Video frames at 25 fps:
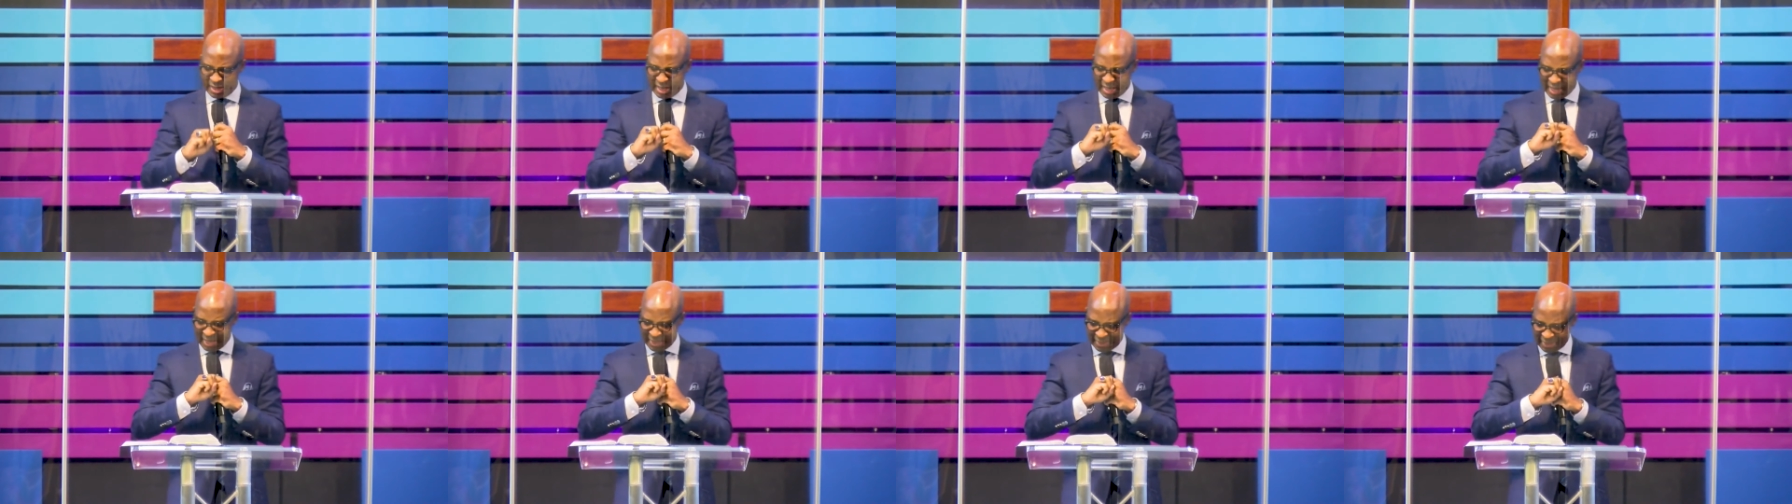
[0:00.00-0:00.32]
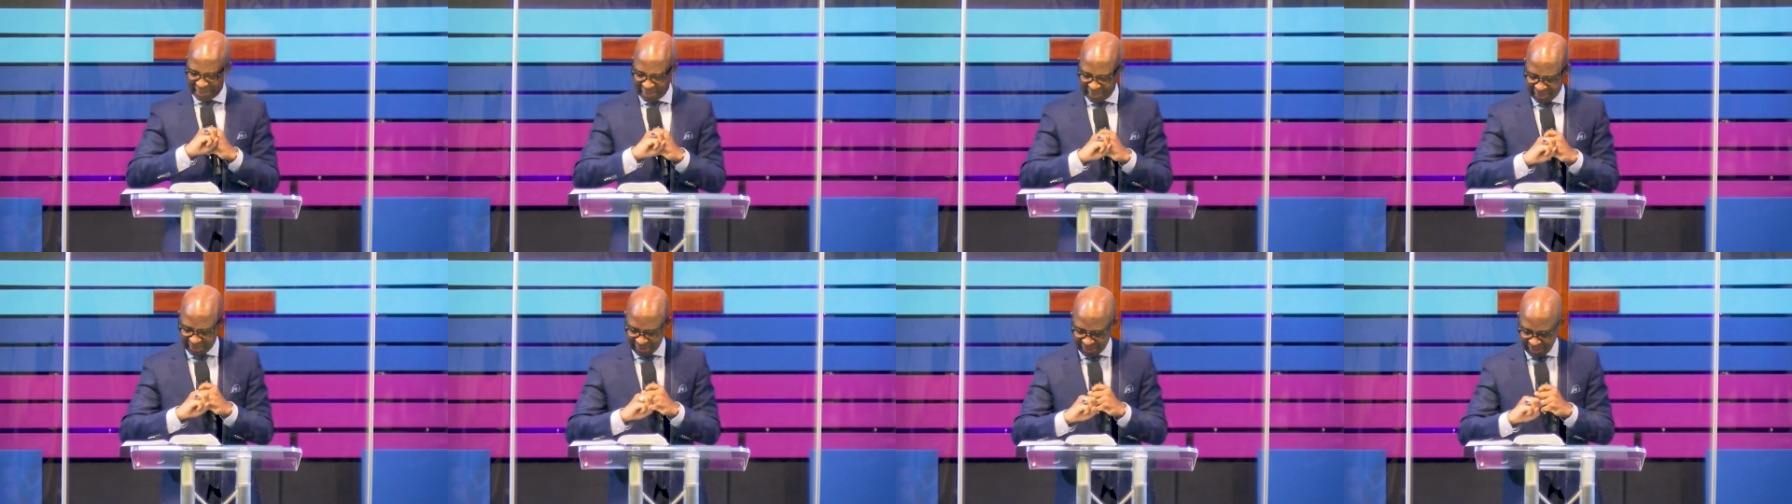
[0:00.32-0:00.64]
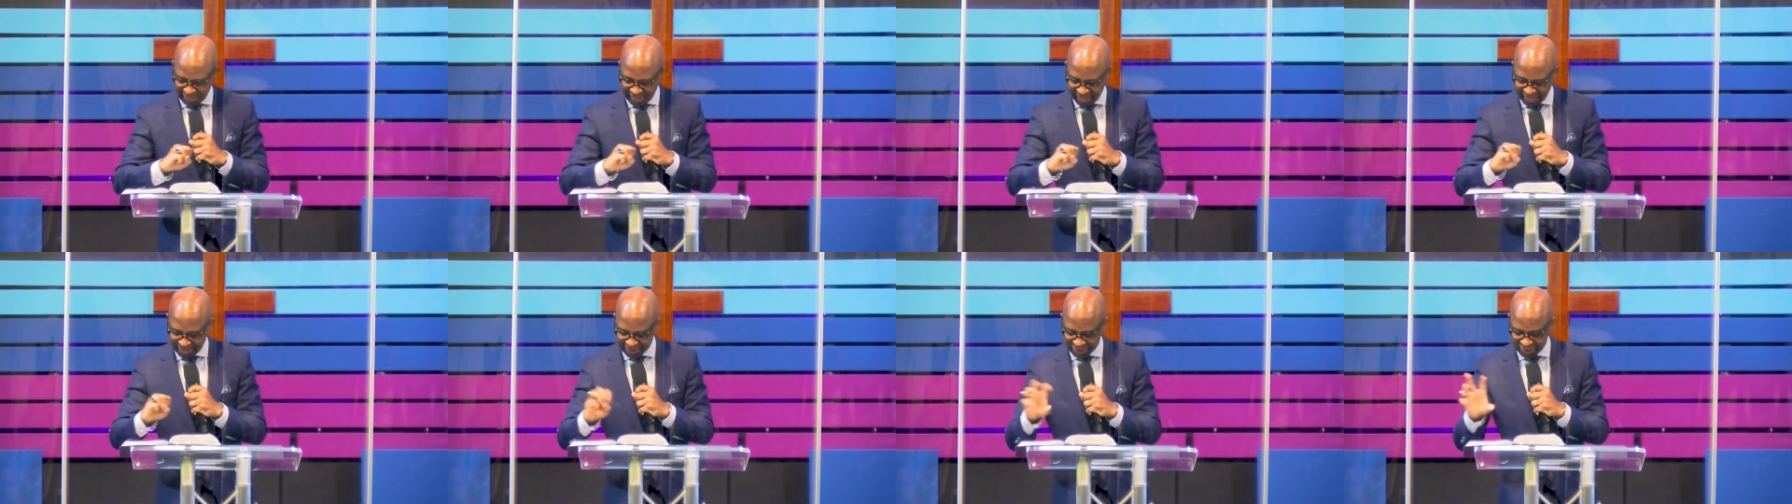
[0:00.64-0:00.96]
and then the
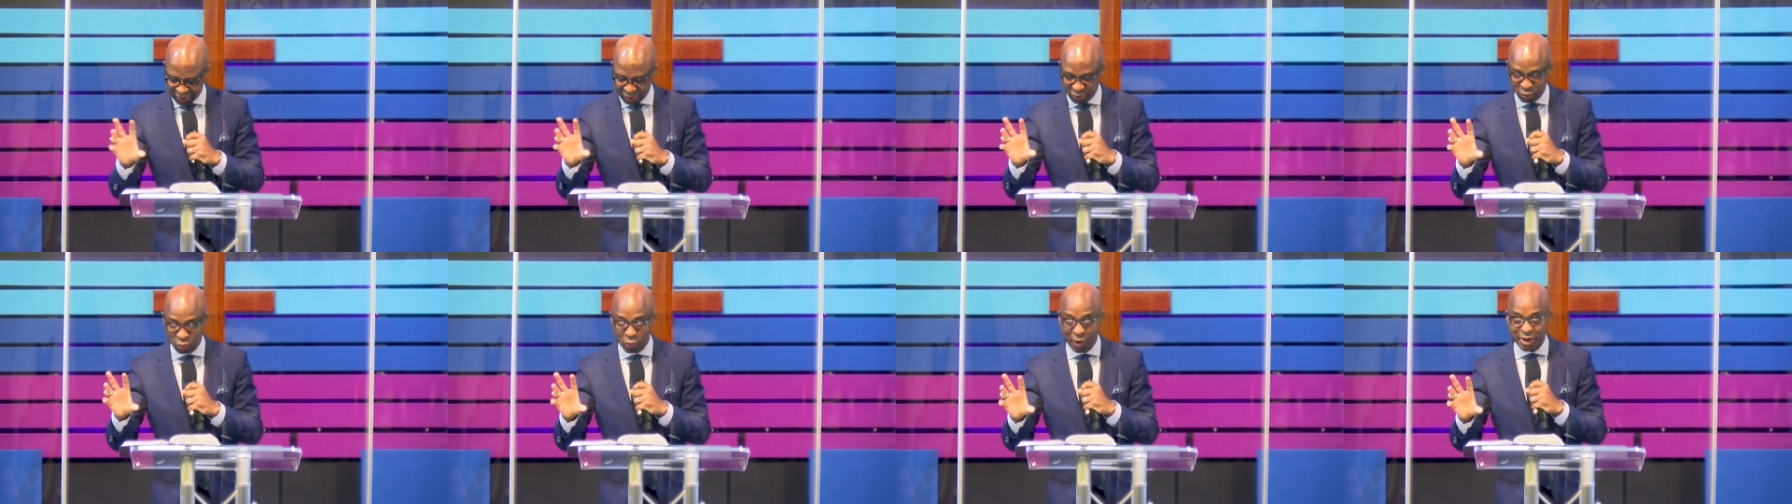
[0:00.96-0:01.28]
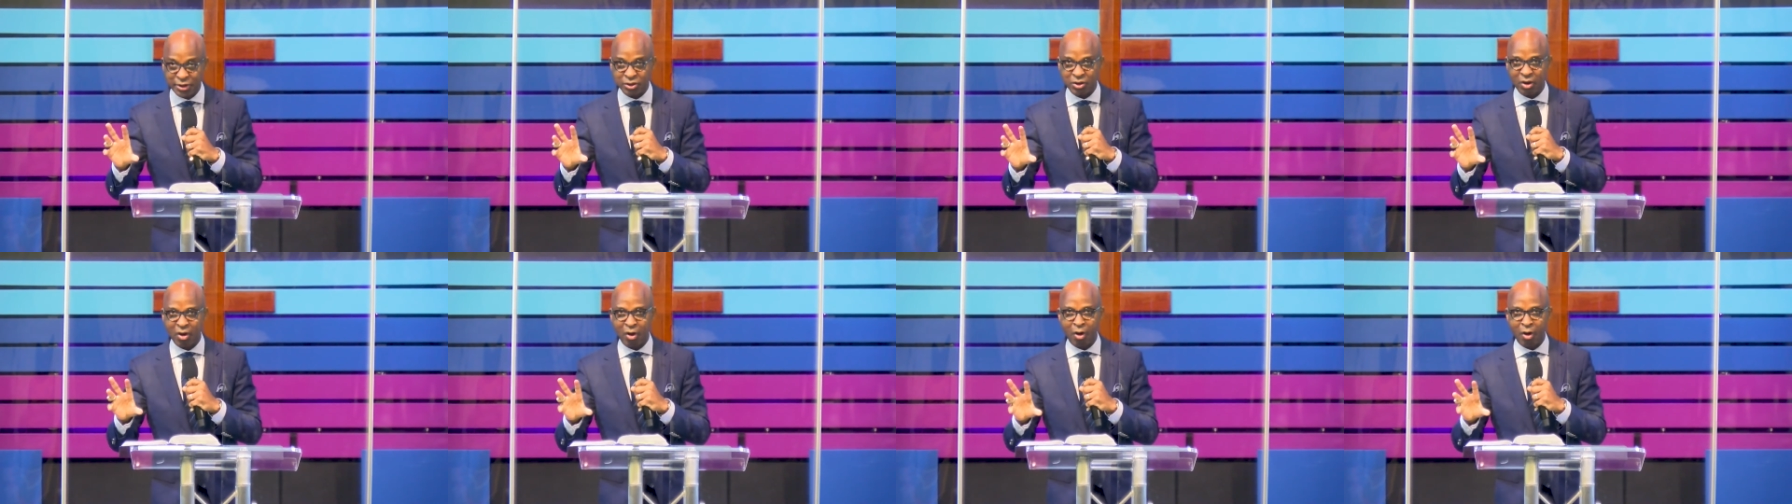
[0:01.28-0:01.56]
light went